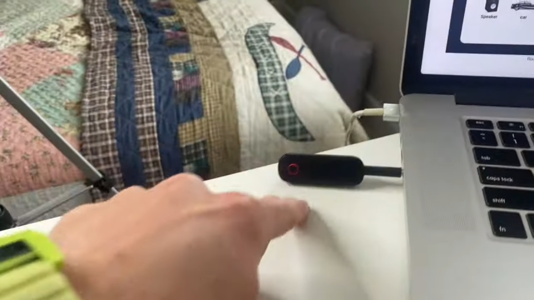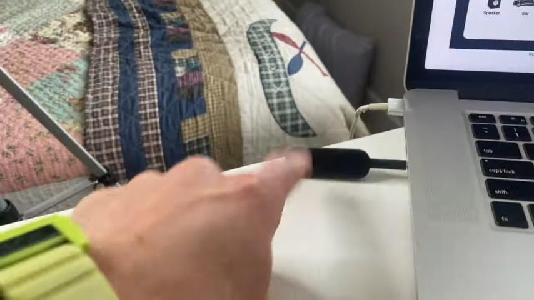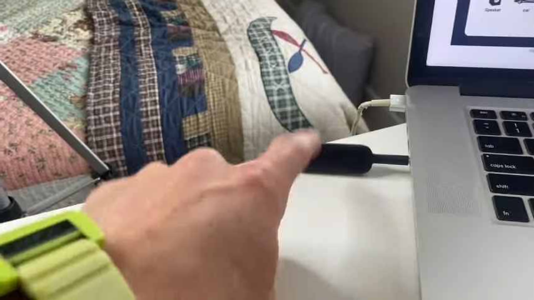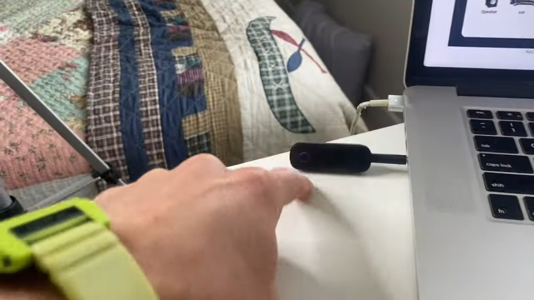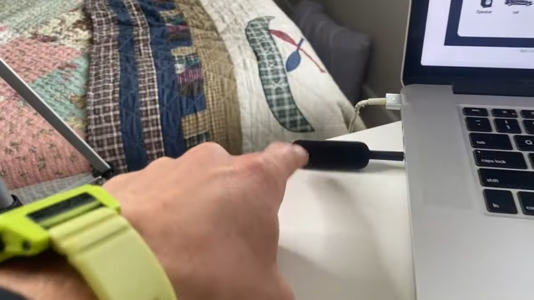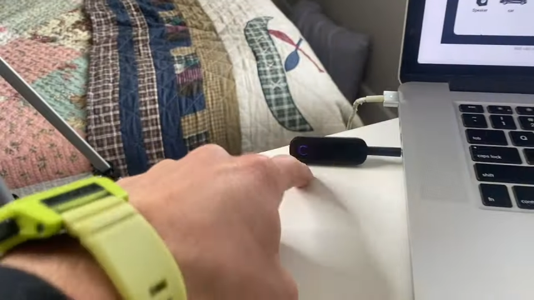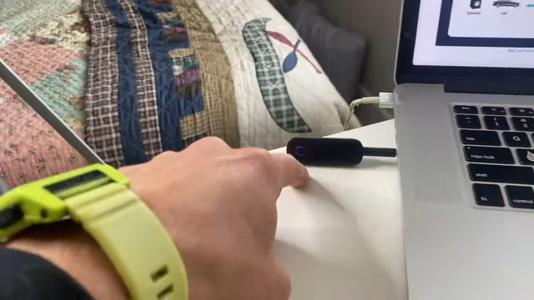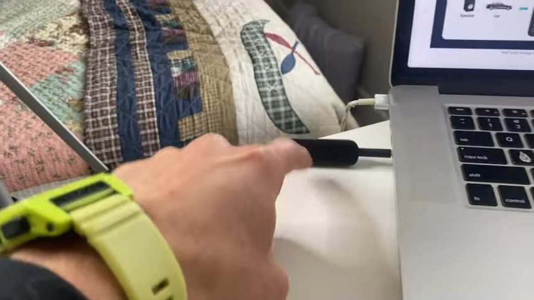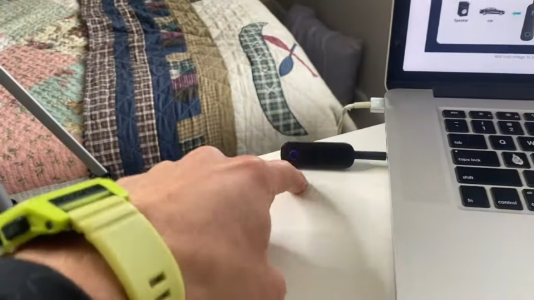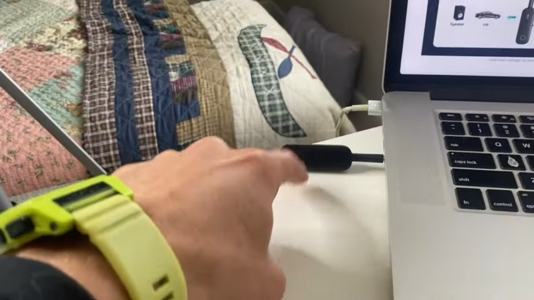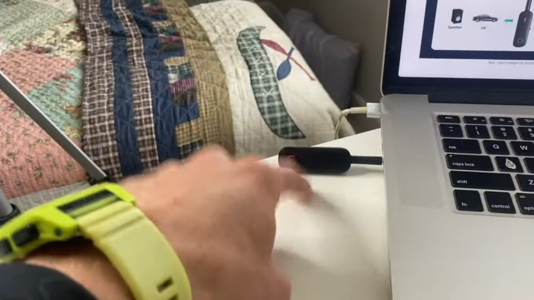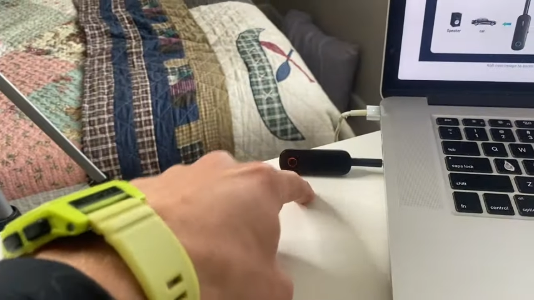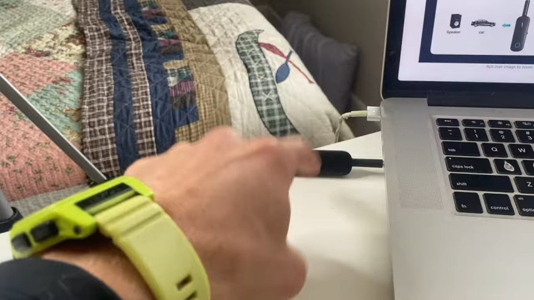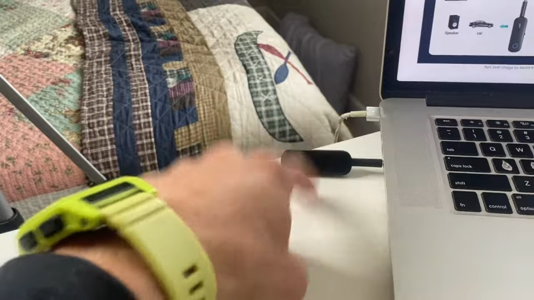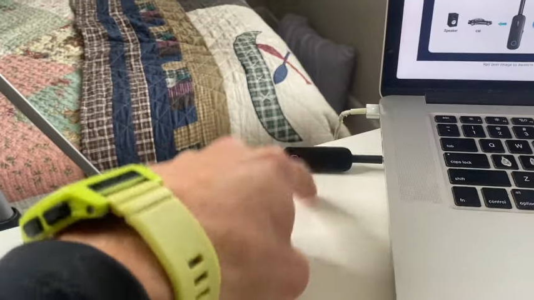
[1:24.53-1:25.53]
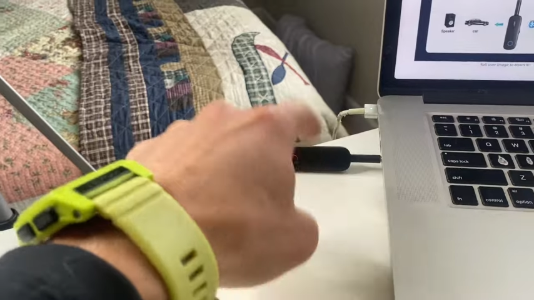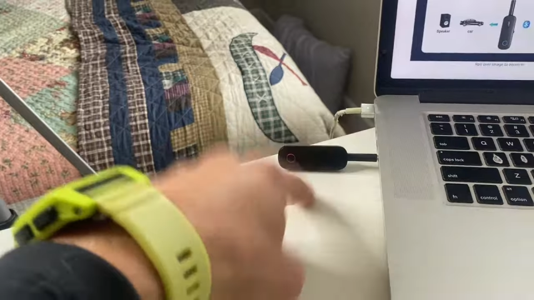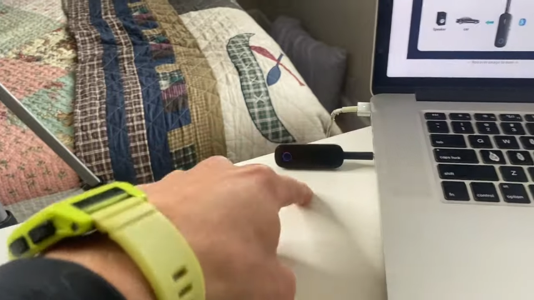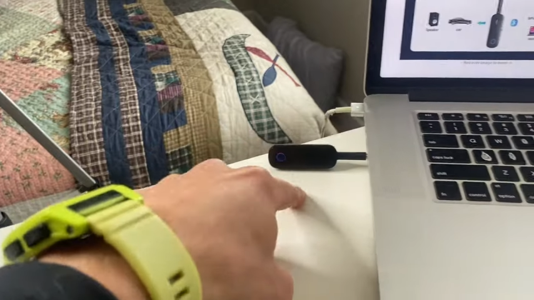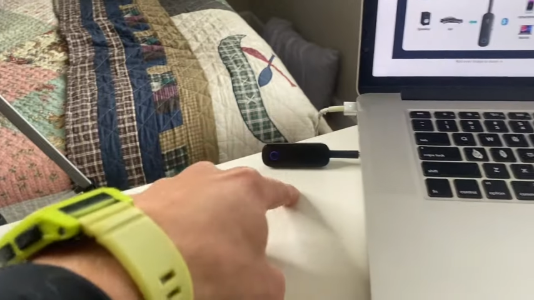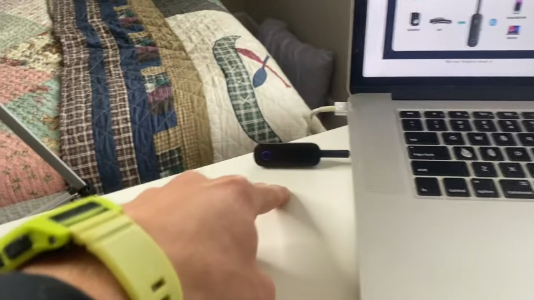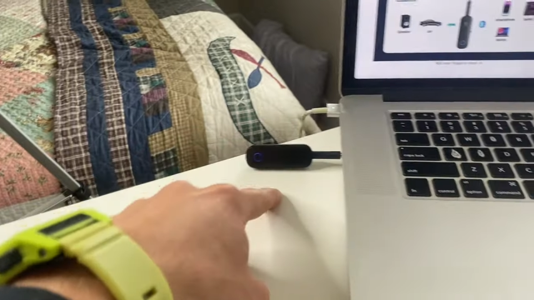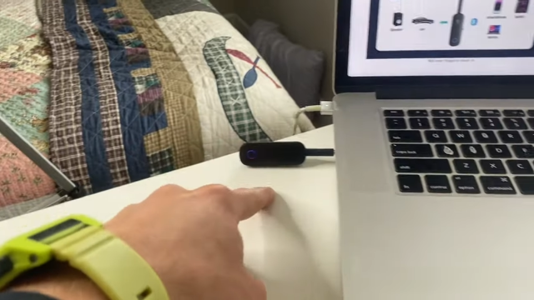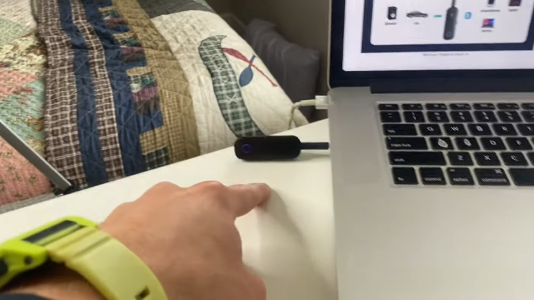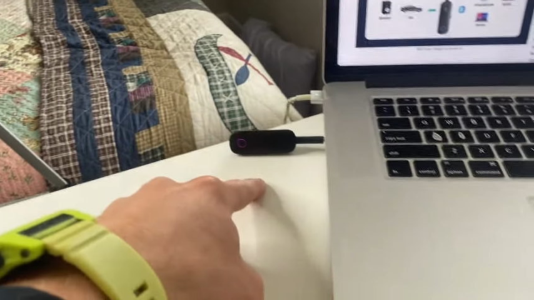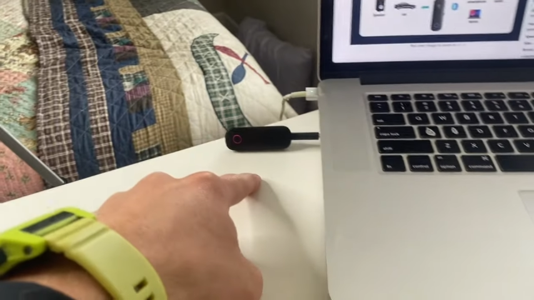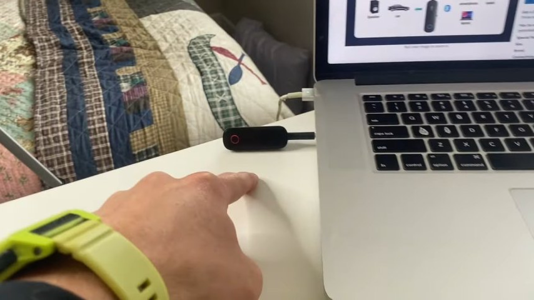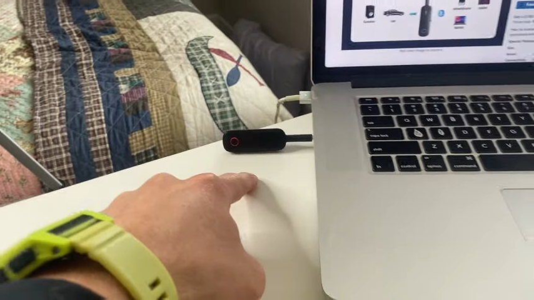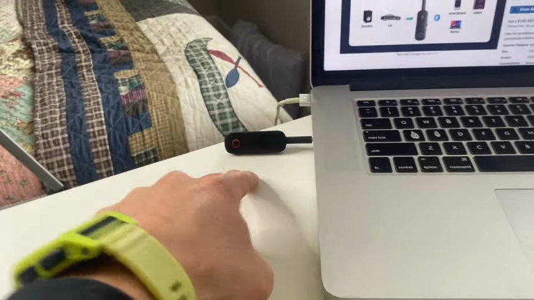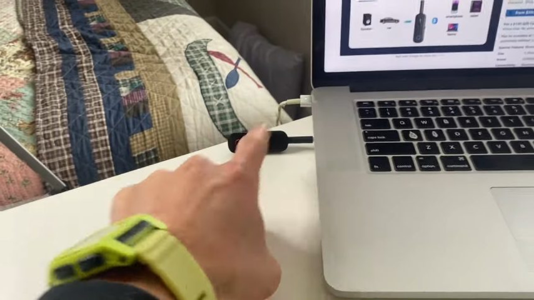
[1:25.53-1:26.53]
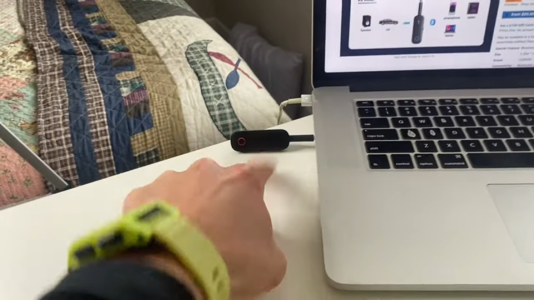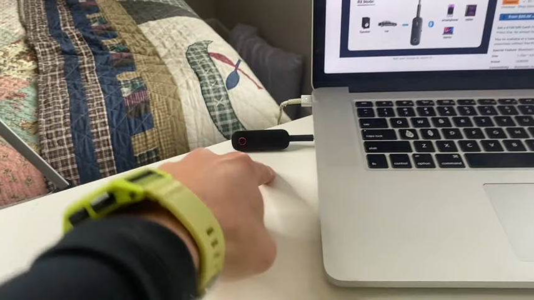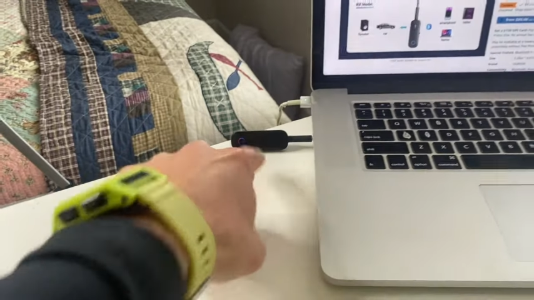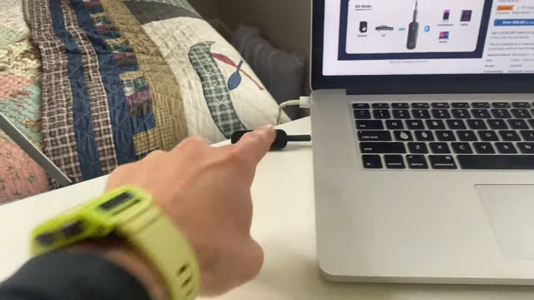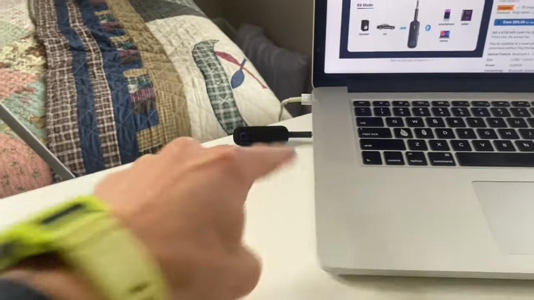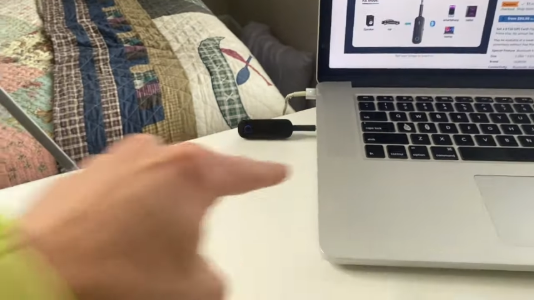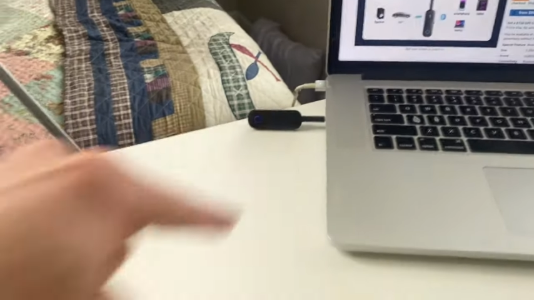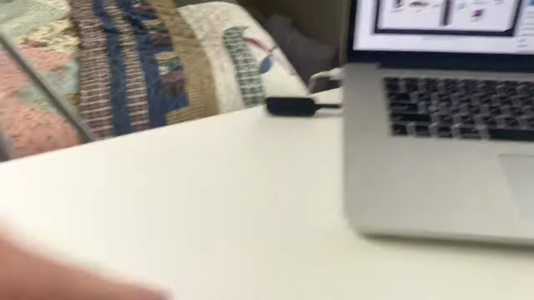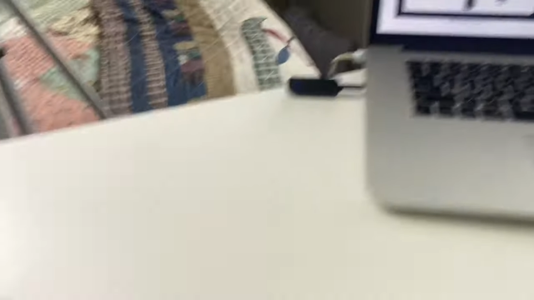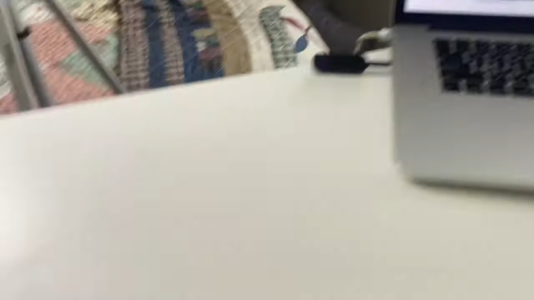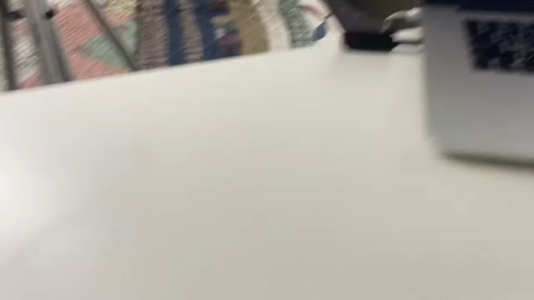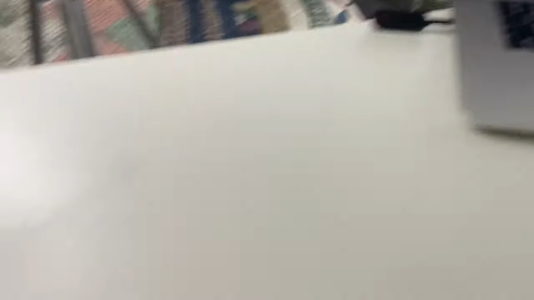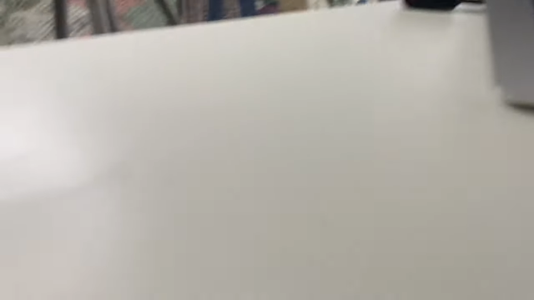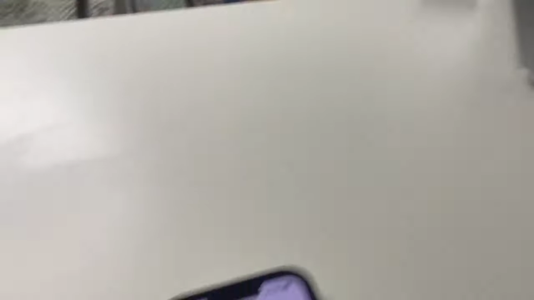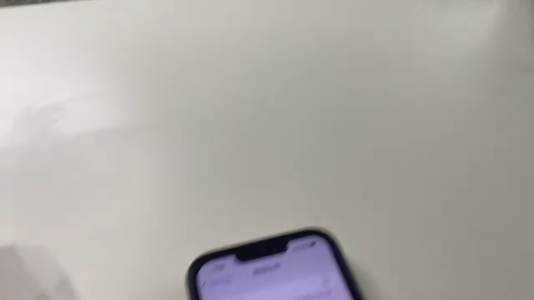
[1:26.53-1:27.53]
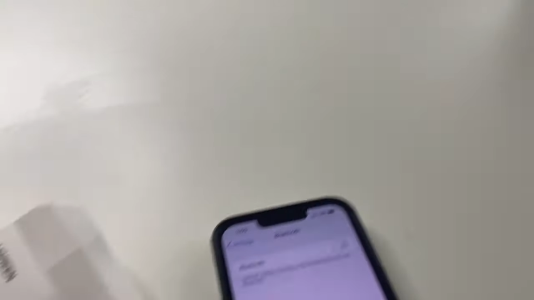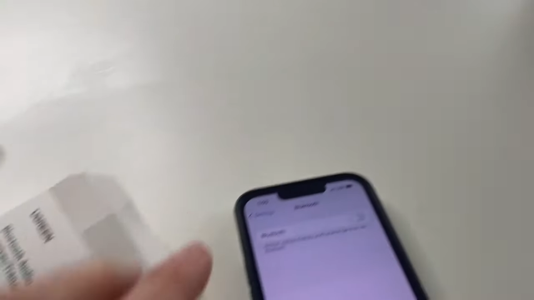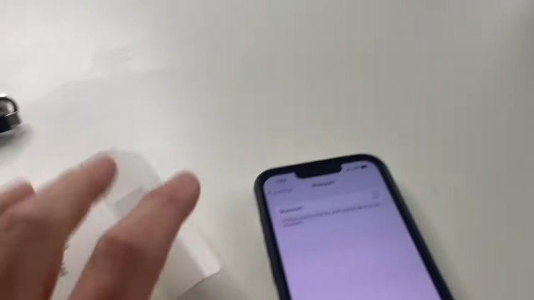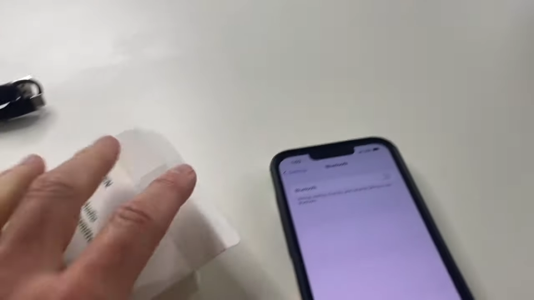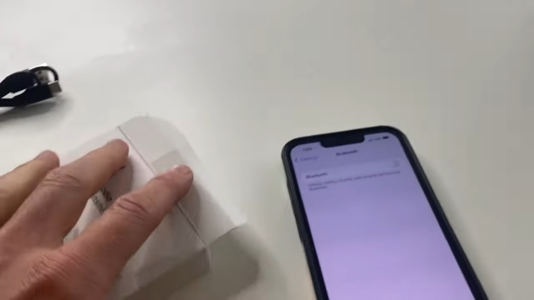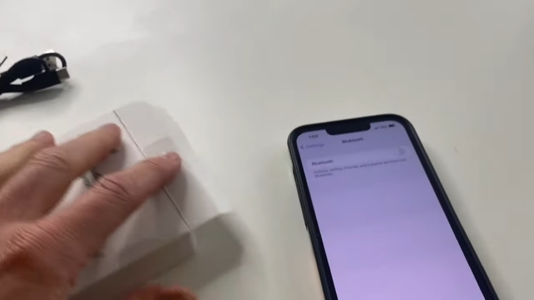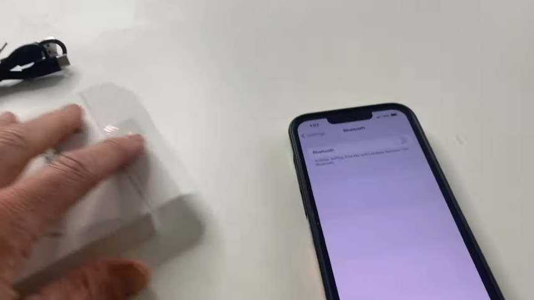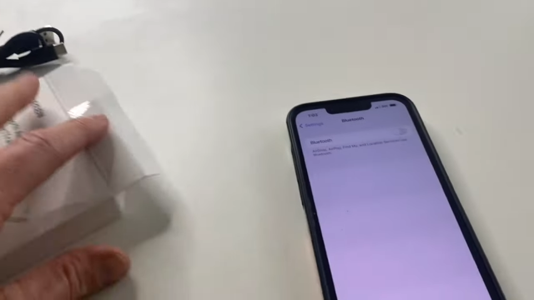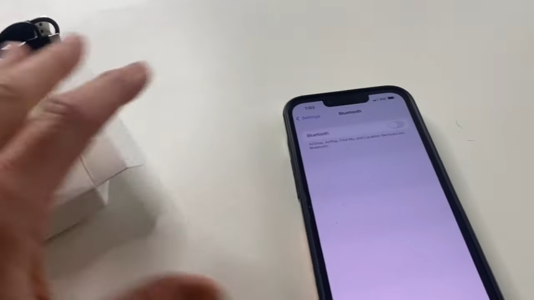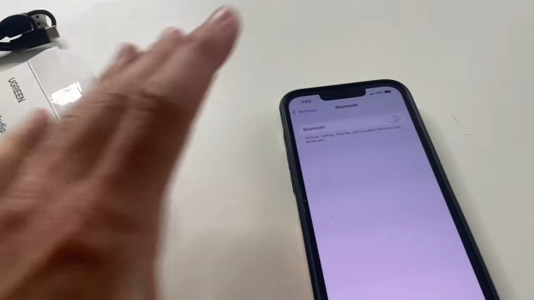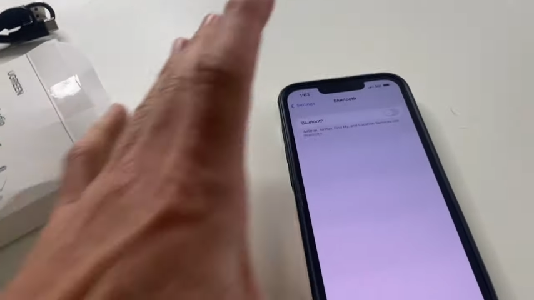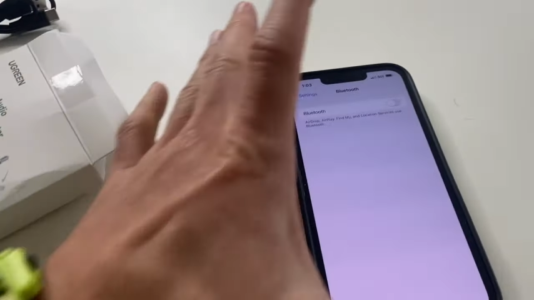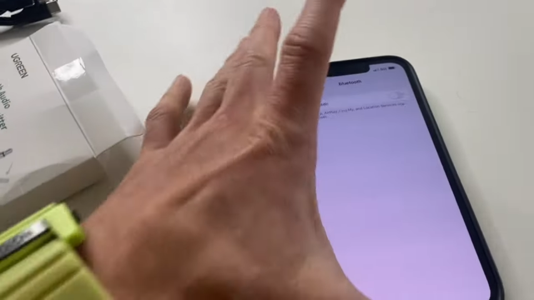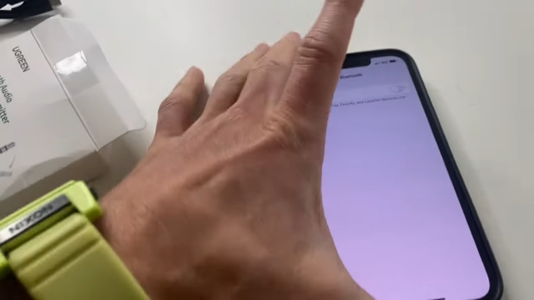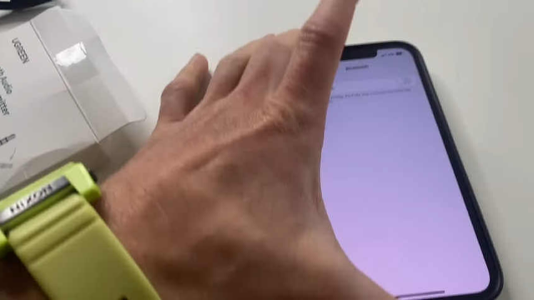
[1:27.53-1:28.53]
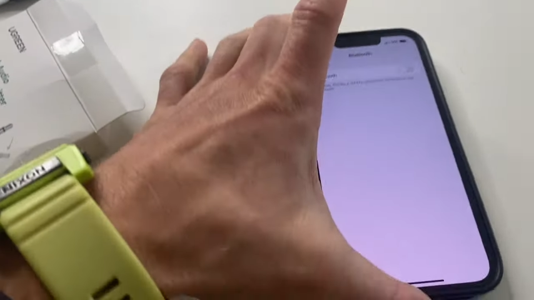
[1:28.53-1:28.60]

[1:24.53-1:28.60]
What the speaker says: Nobody's mouth can be seen.